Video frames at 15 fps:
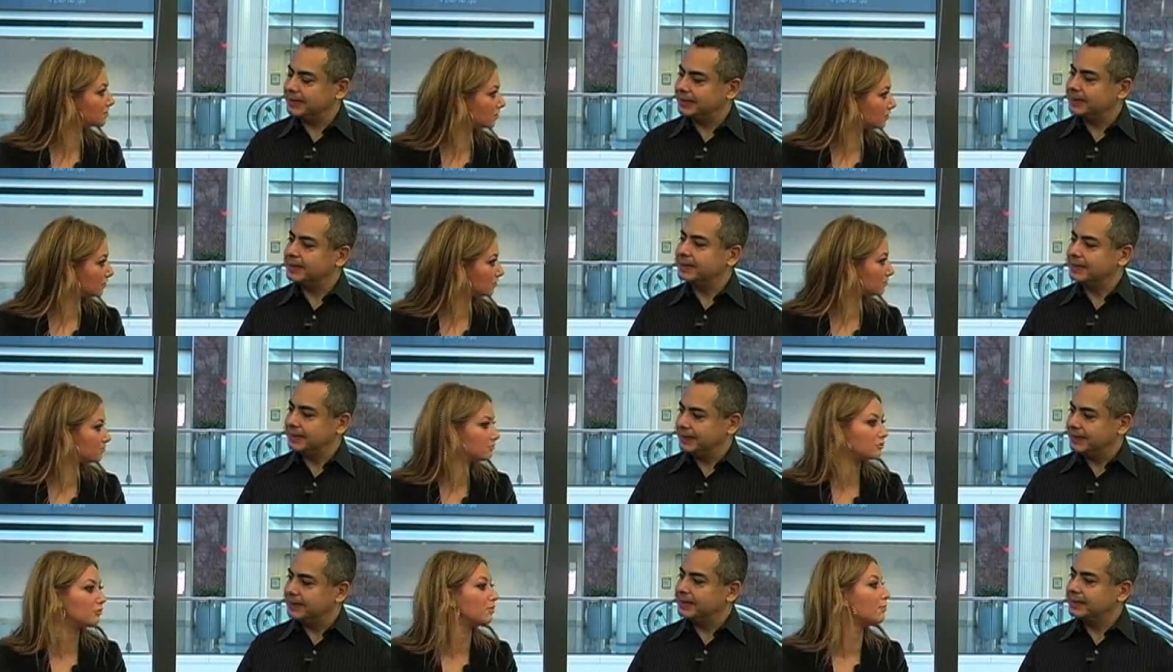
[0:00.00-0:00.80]
Speaker 1: to
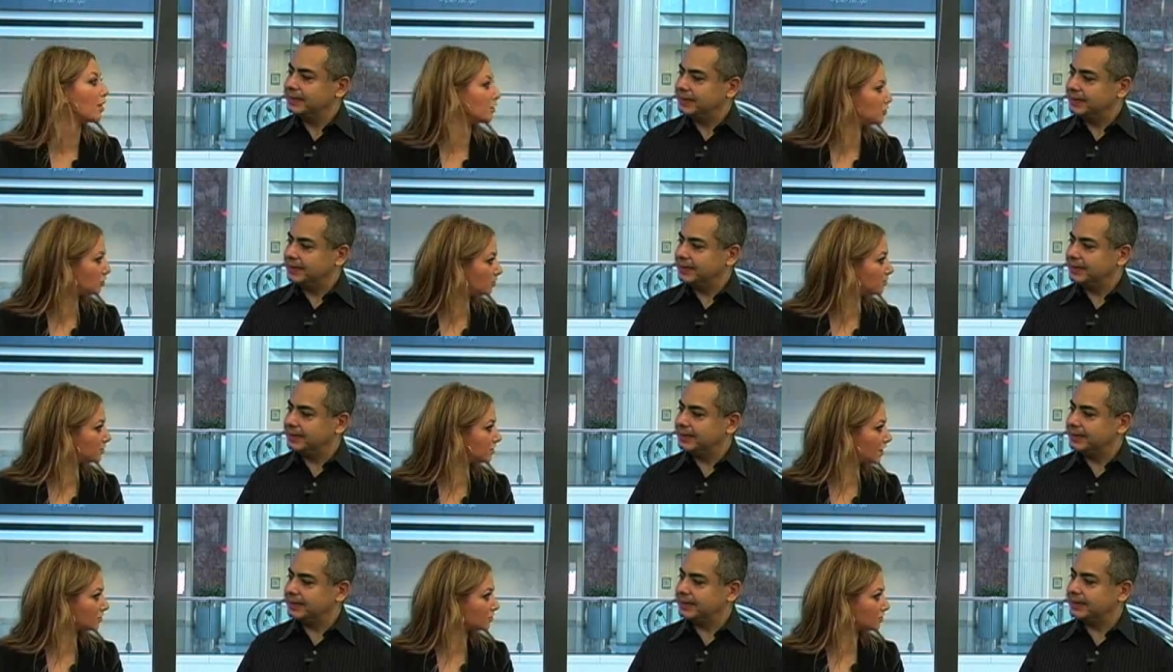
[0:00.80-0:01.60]
remind you to
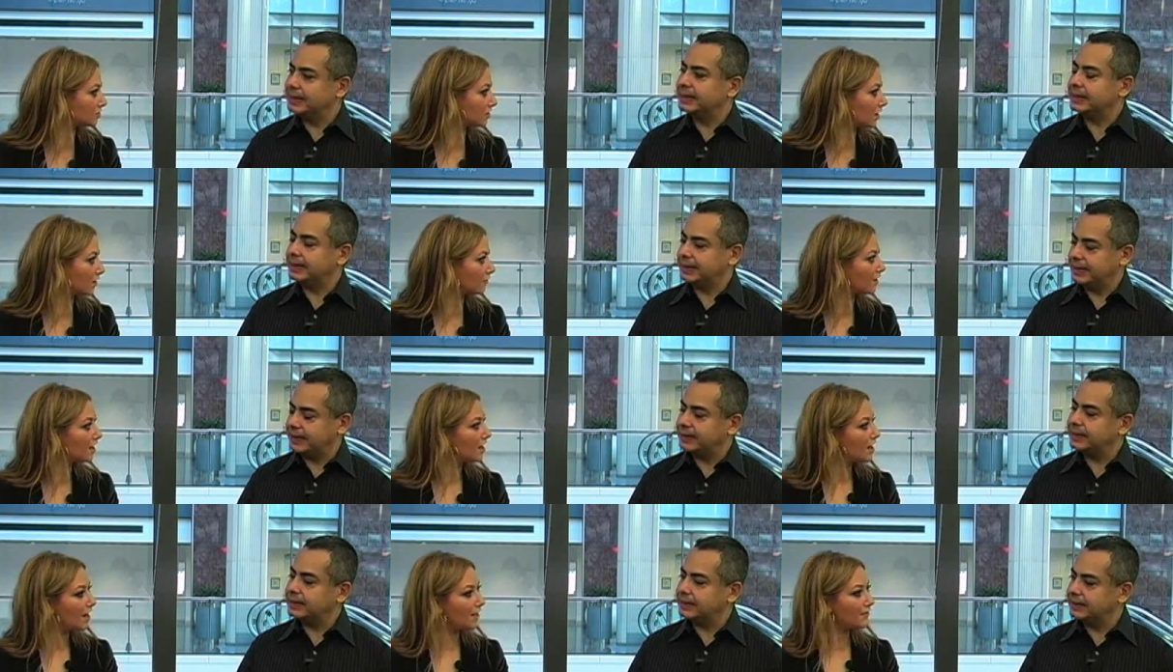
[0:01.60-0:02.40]
protect yourself. Yes.
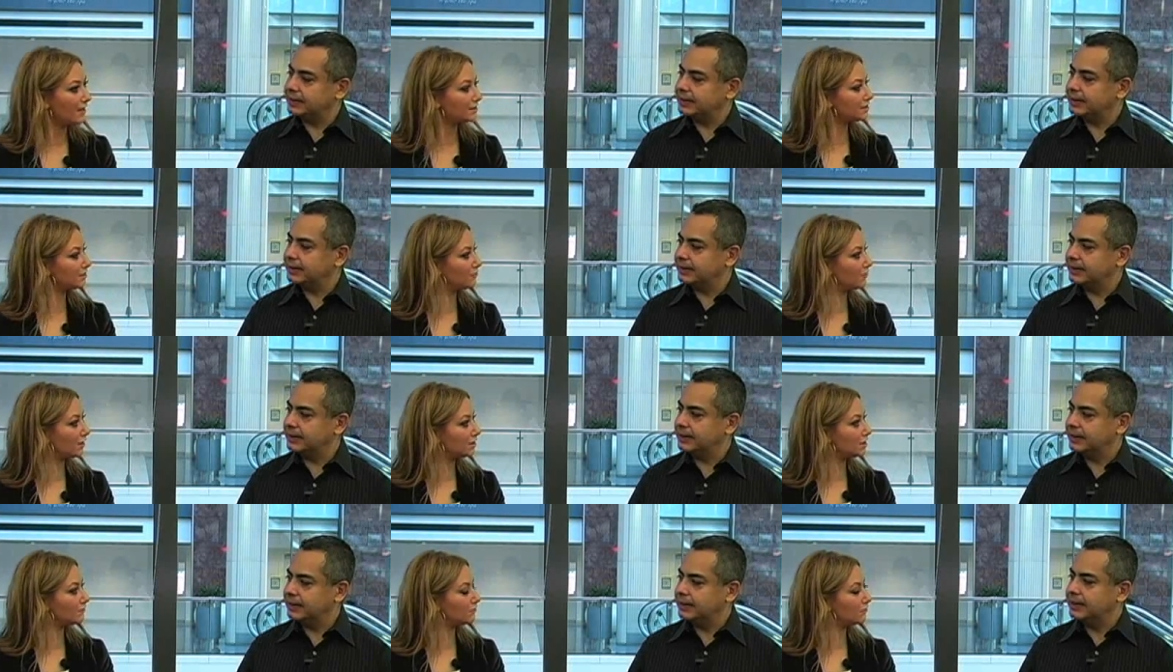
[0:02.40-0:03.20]
And that seemed very
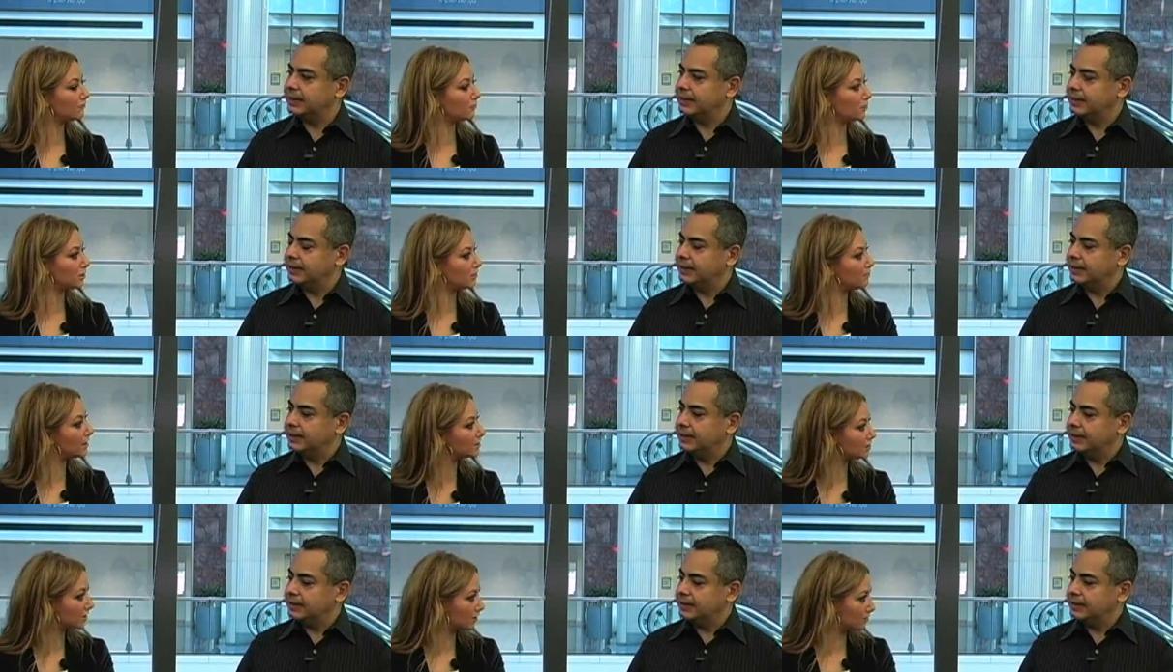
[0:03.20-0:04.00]
different with
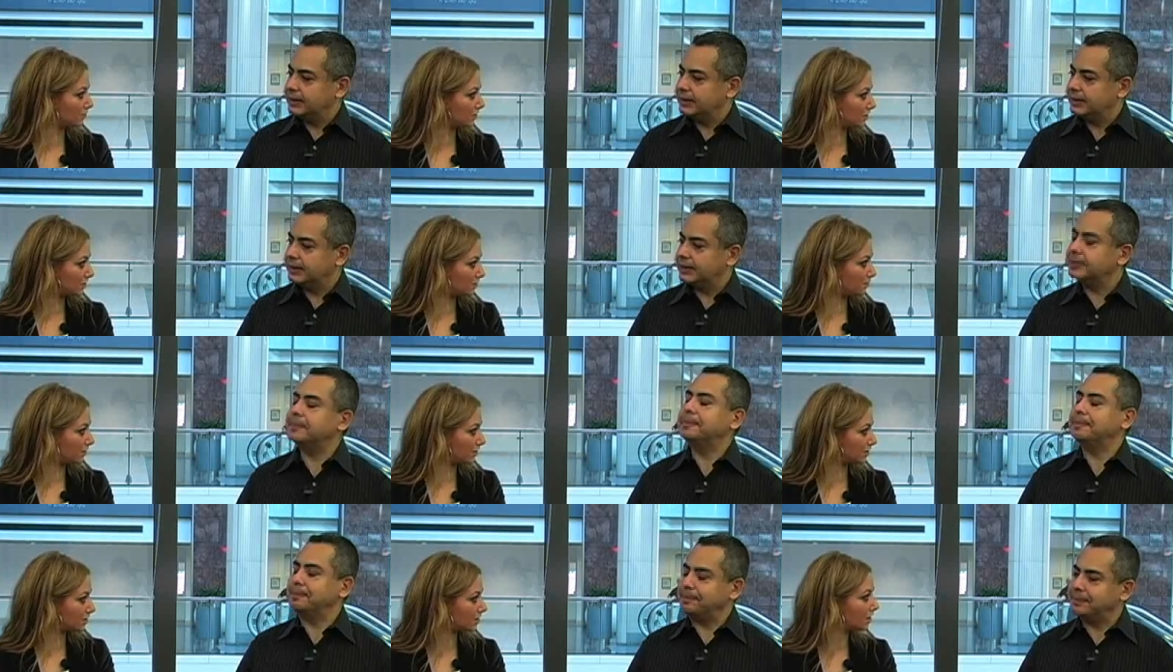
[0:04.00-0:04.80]
Mexican
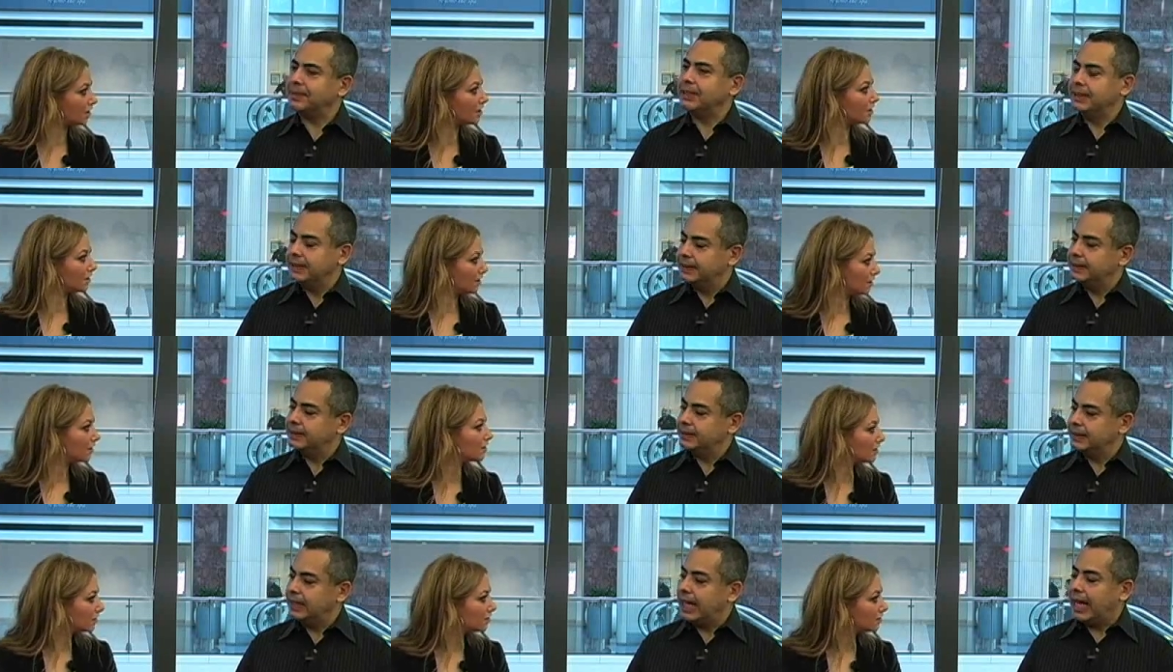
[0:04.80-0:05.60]
participants.
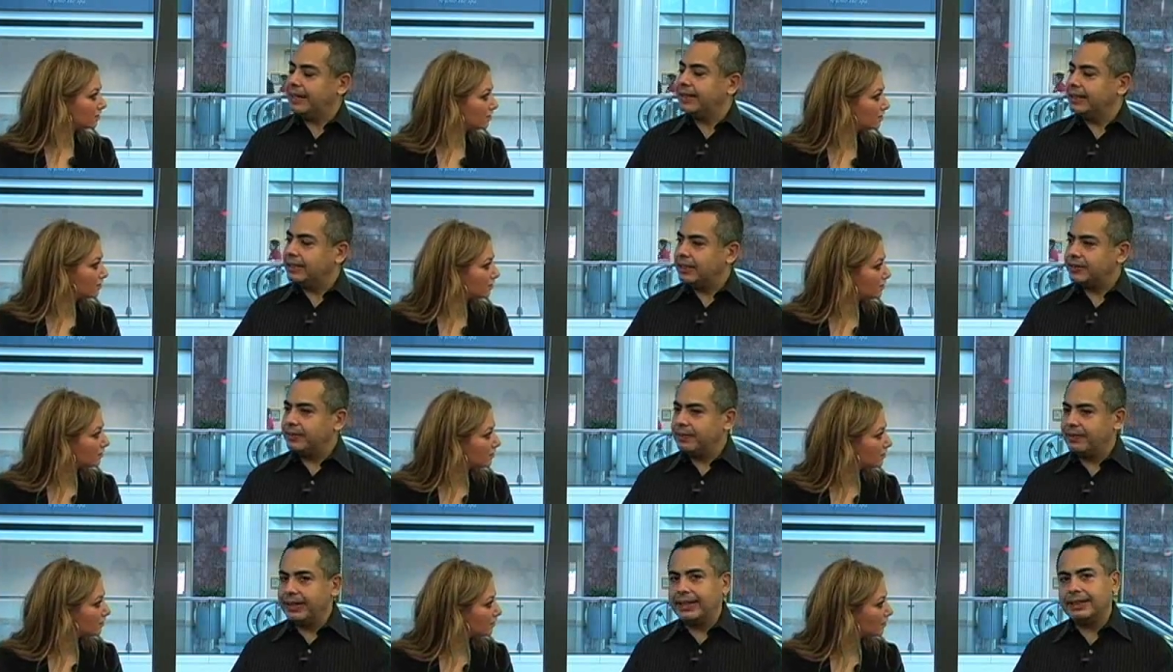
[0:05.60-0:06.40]
Mm-hmm.
Speaker 2: I think that
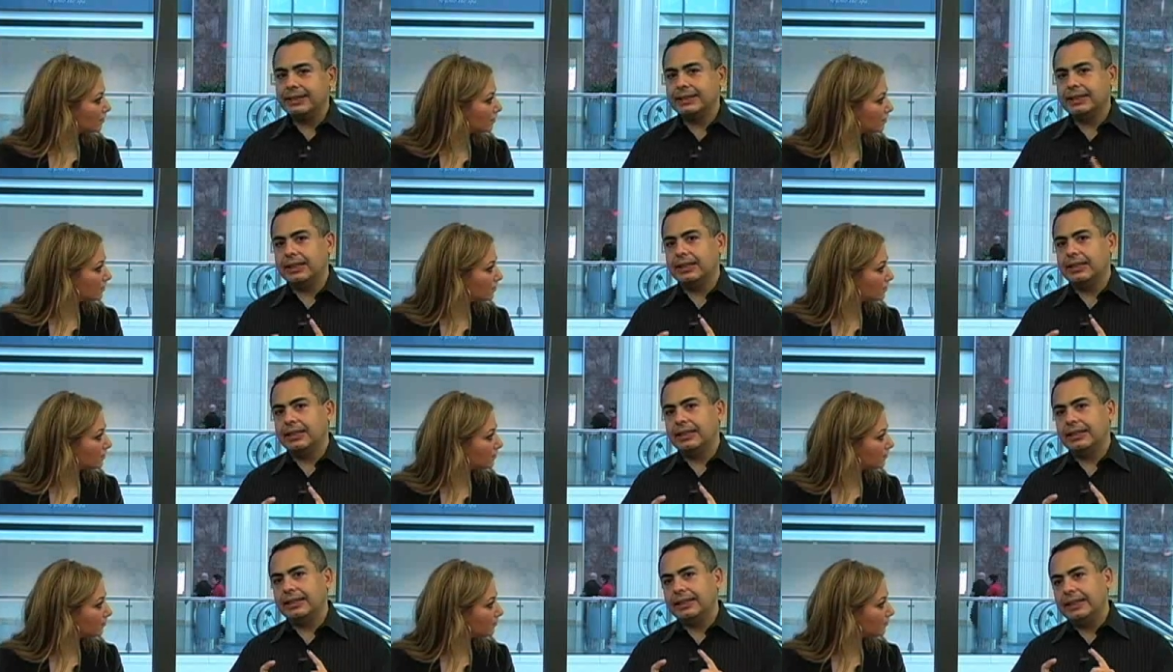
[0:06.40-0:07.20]
reflects the
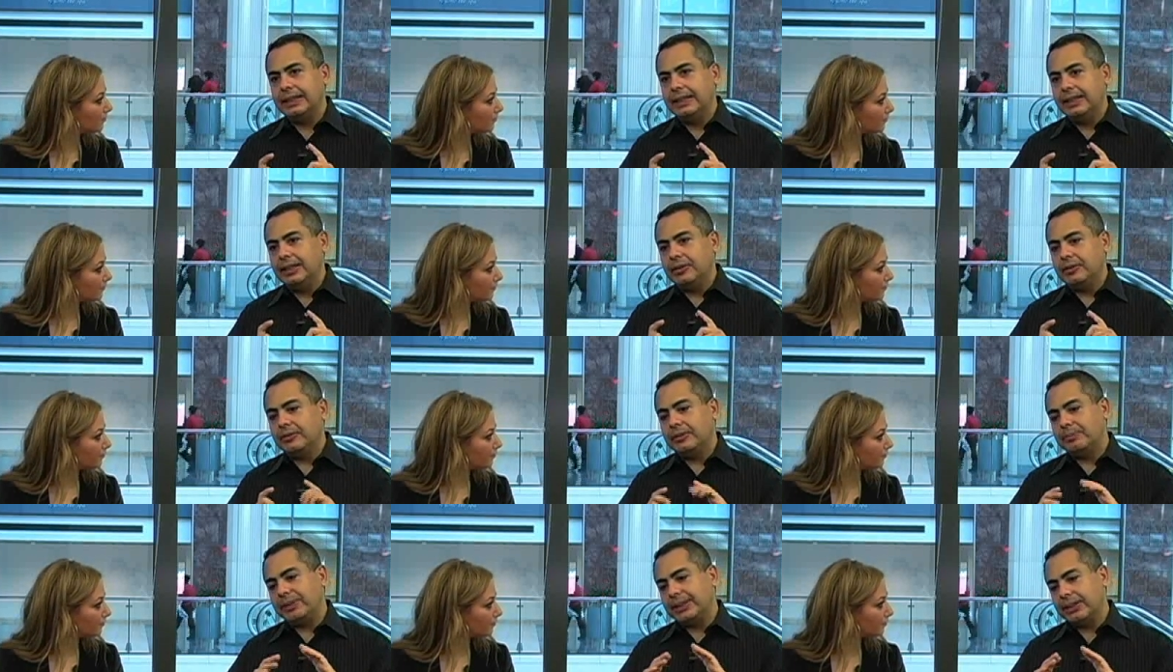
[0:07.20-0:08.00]
uh,
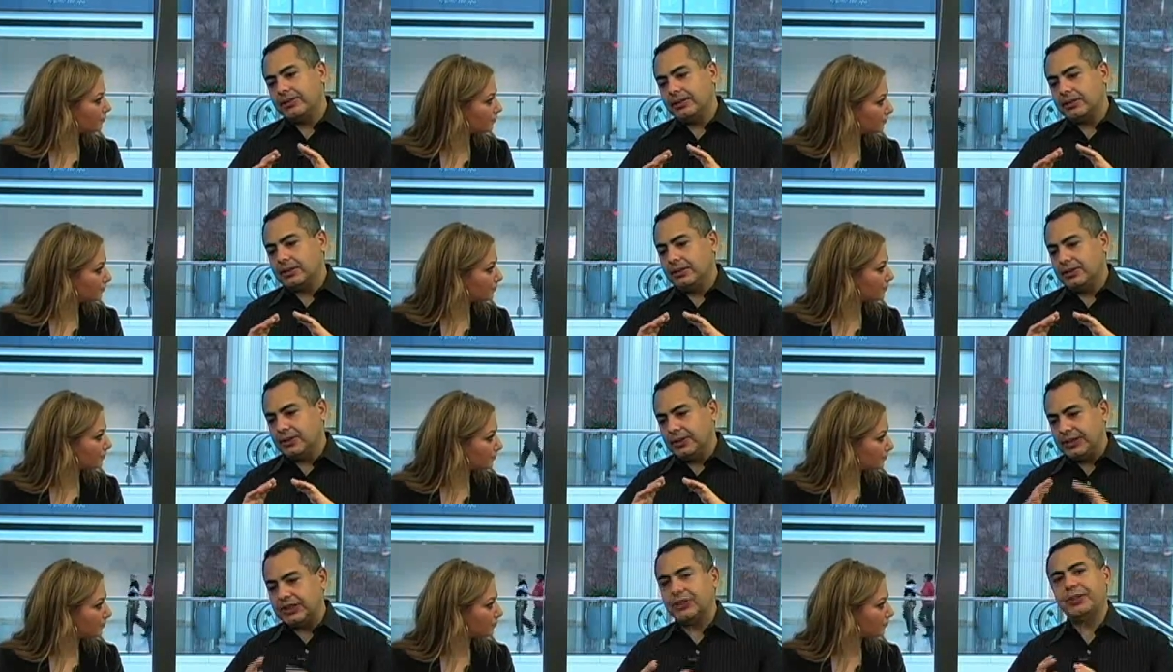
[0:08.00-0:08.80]
particular
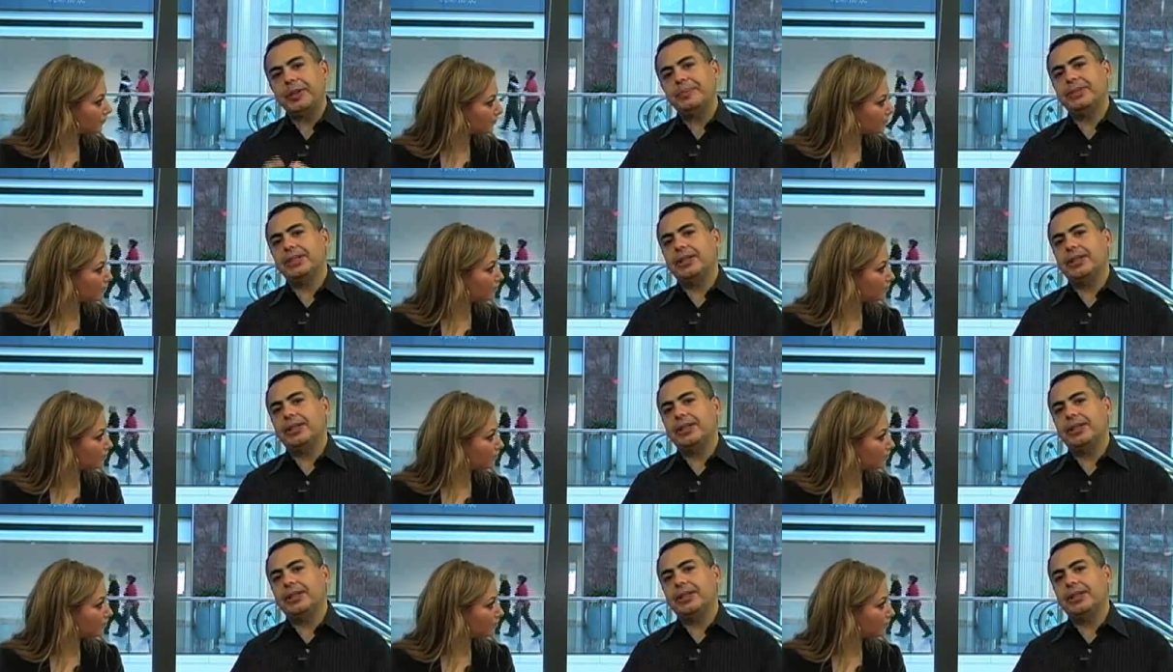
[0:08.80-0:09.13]
cultural scripts